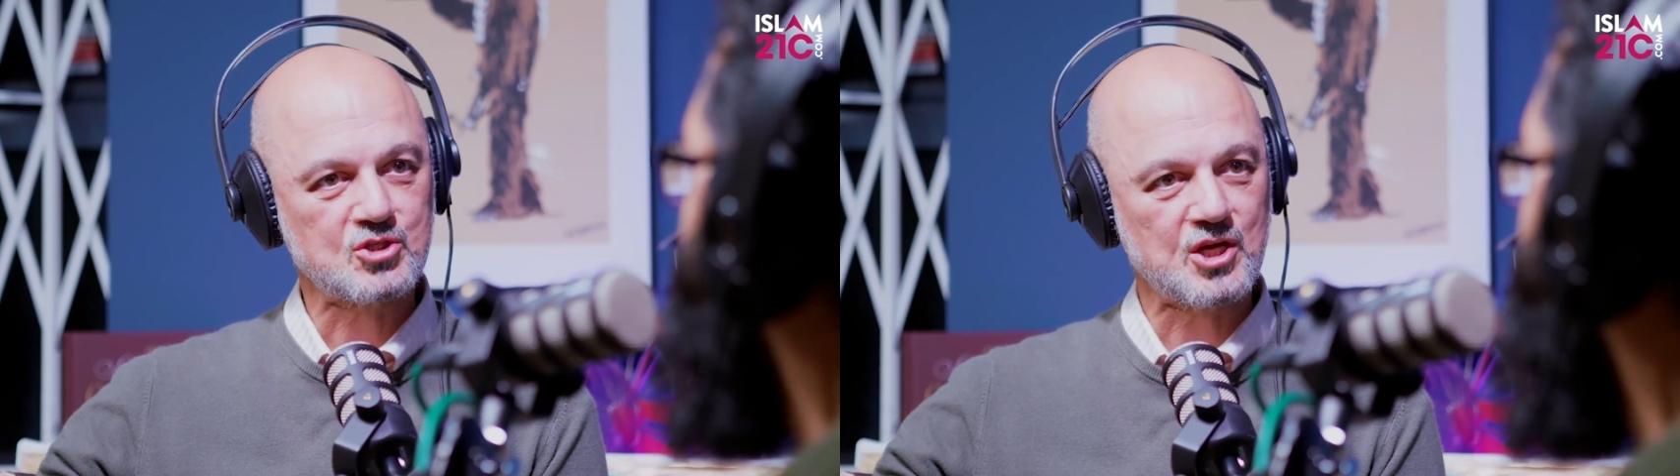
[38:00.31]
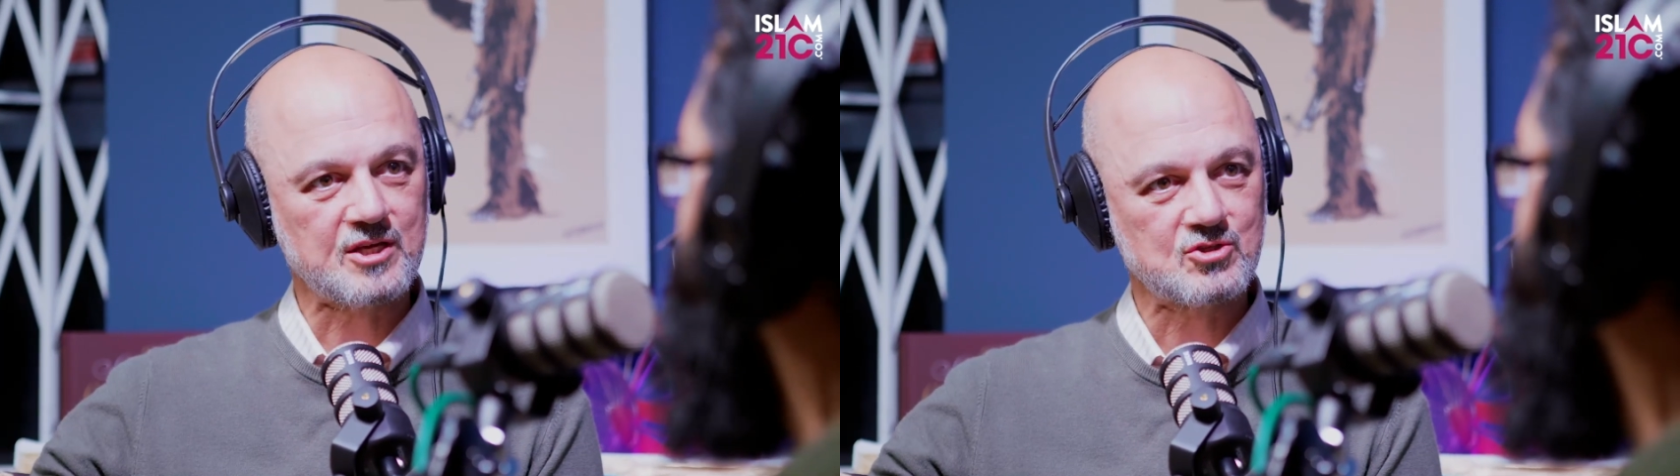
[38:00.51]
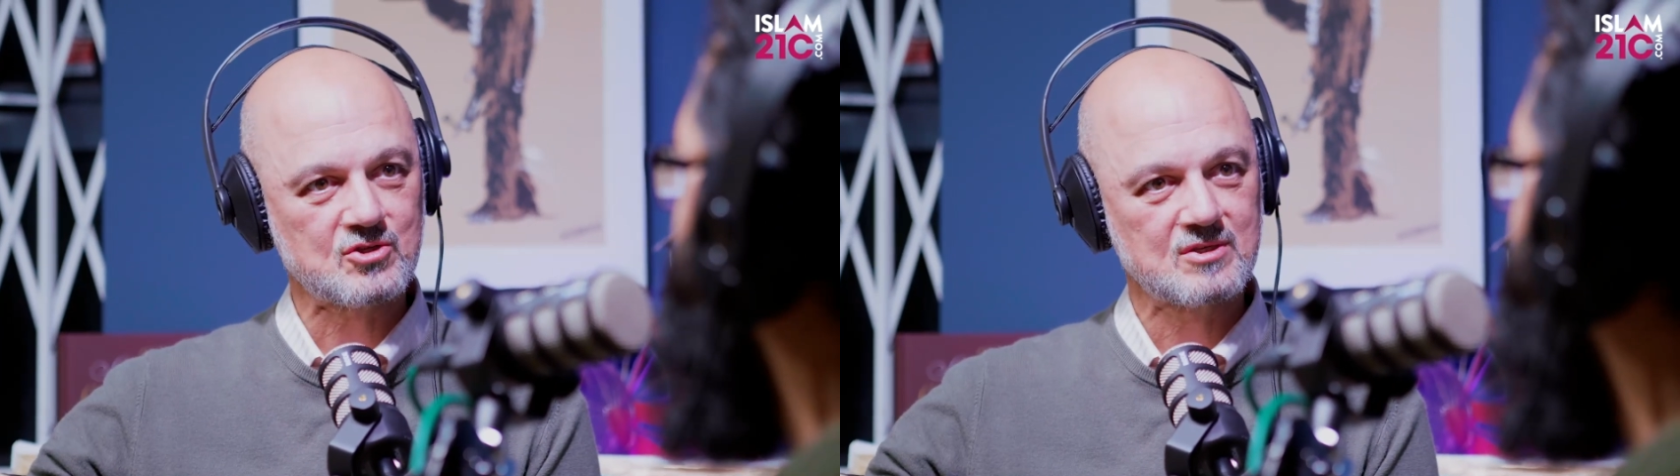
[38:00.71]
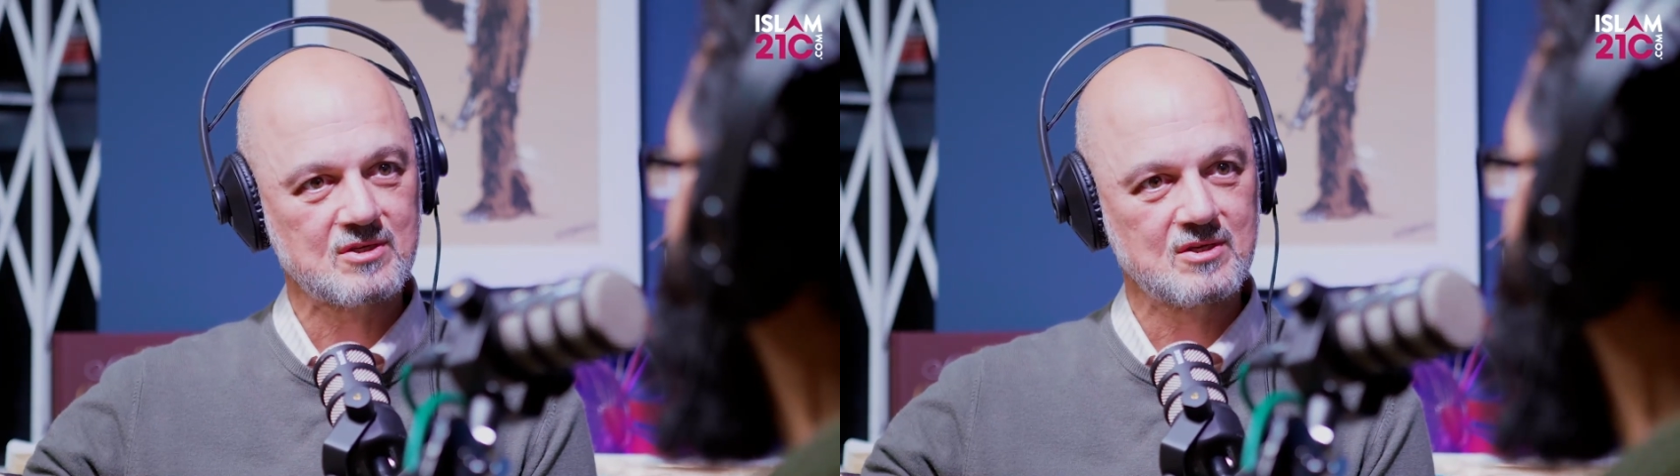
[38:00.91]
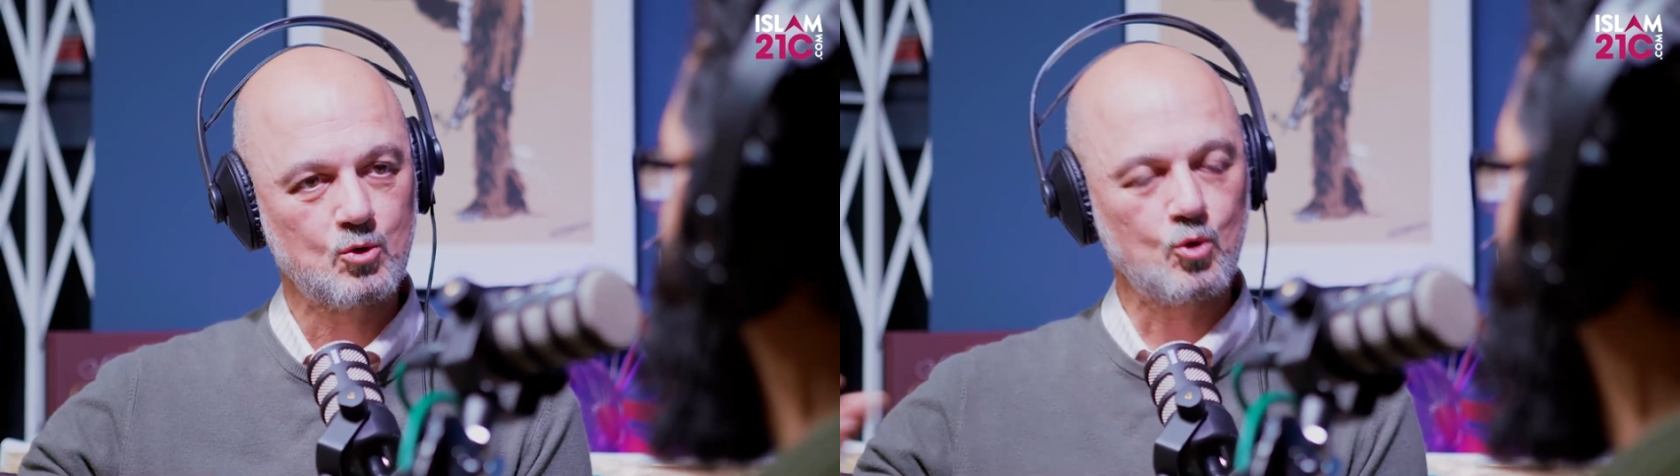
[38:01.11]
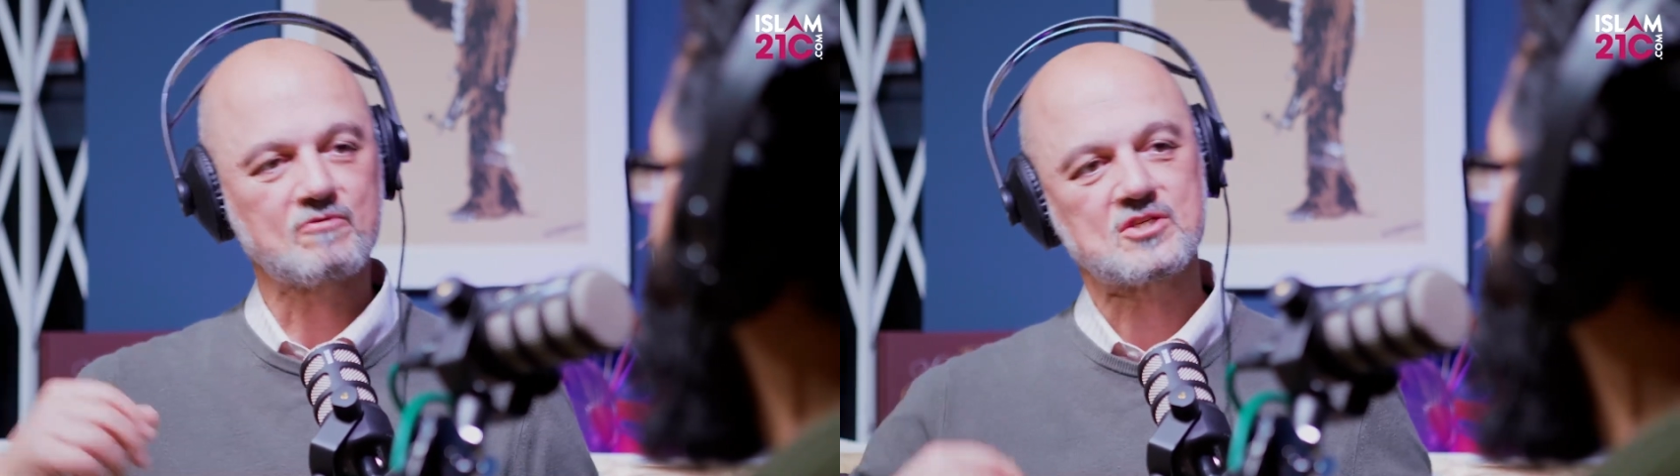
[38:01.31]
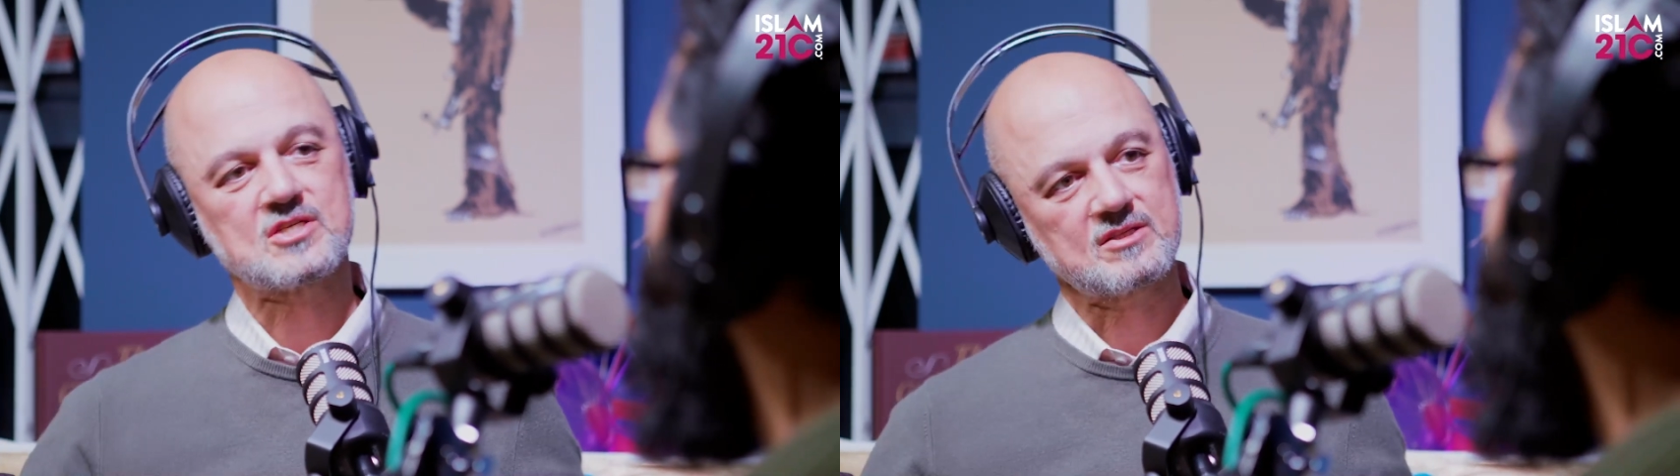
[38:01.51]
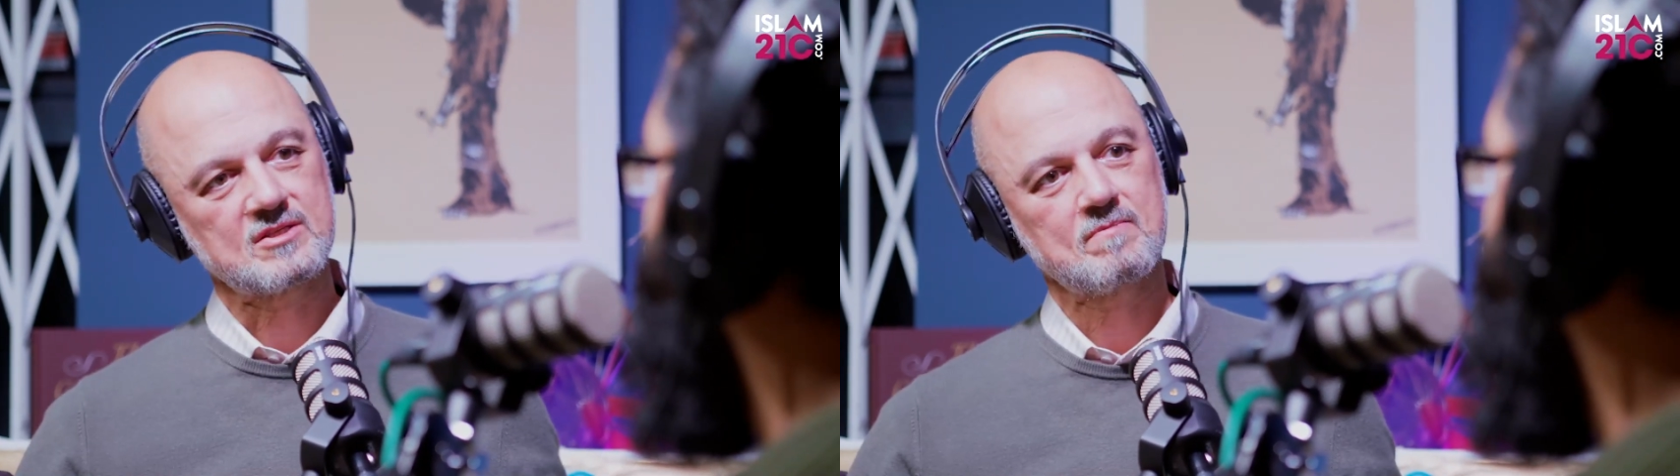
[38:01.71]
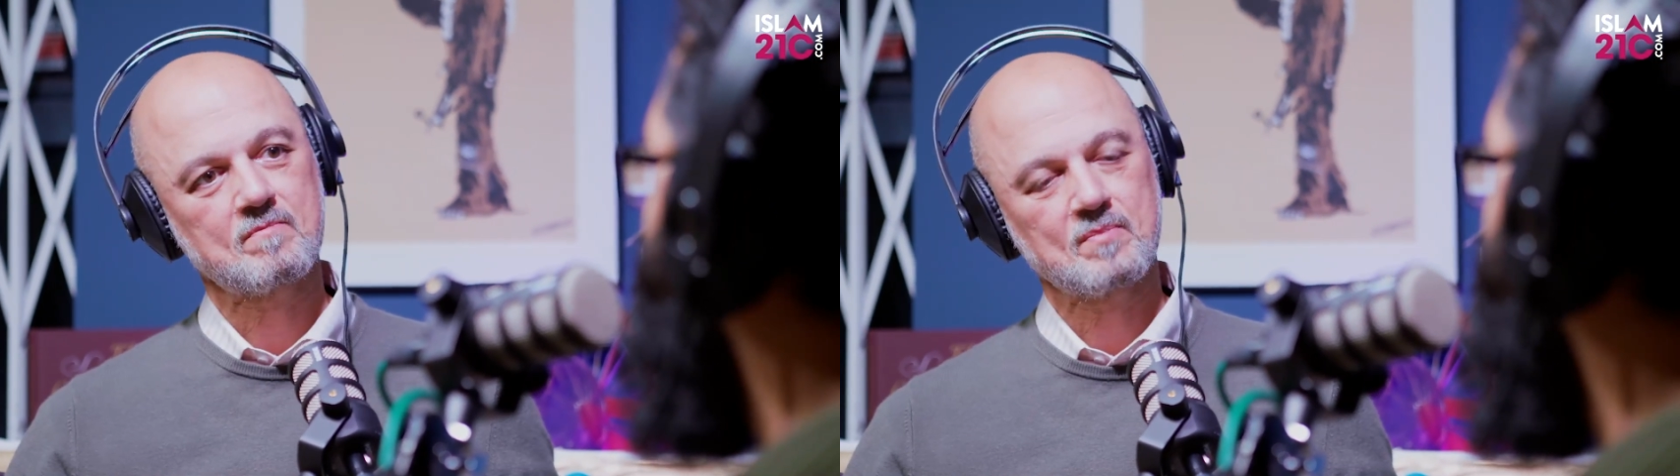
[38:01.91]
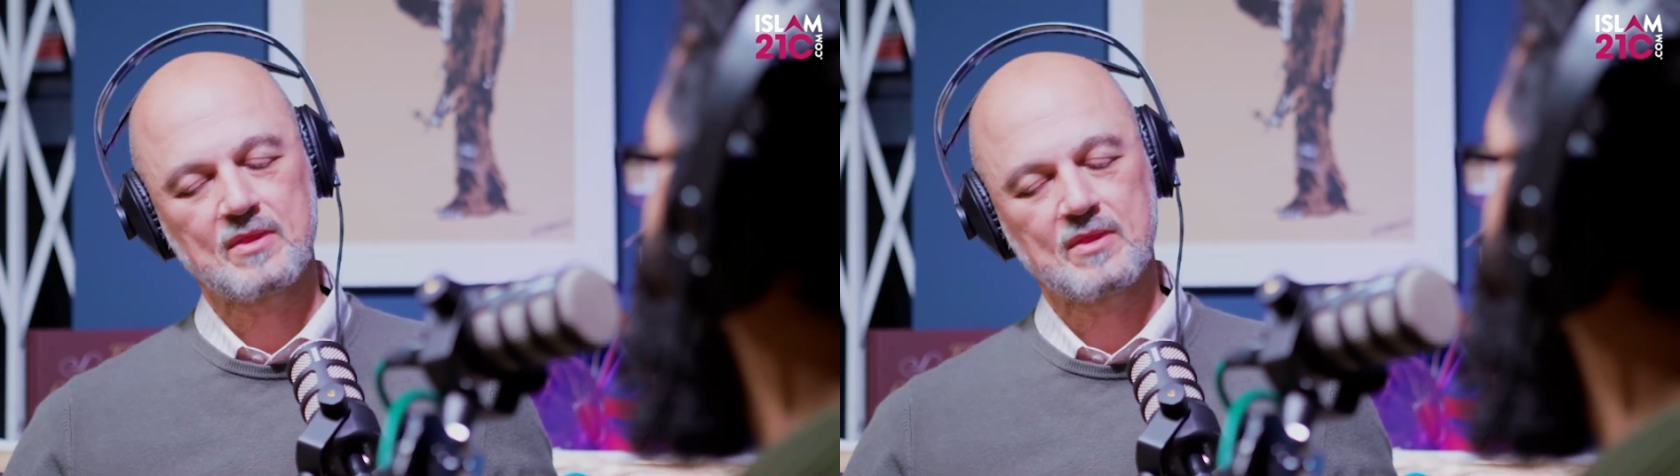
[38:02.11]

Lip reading: change. All of a sudden,